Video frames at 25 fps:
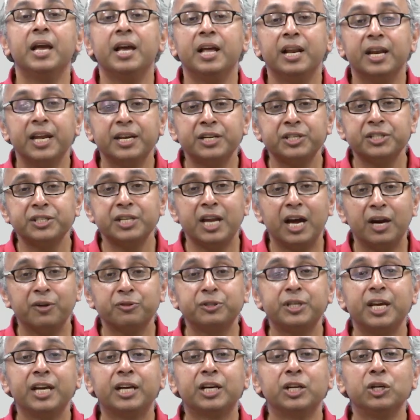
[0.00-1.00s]
Let us now
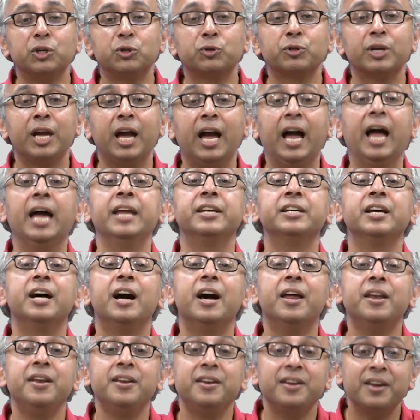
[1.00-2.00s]
take a look at
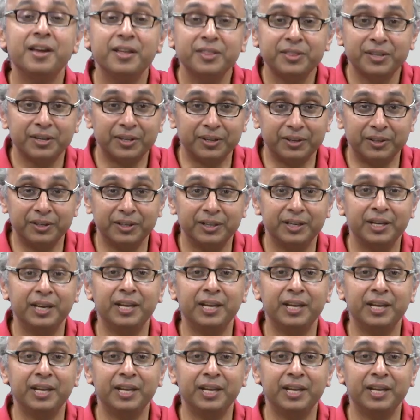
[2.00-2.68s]
another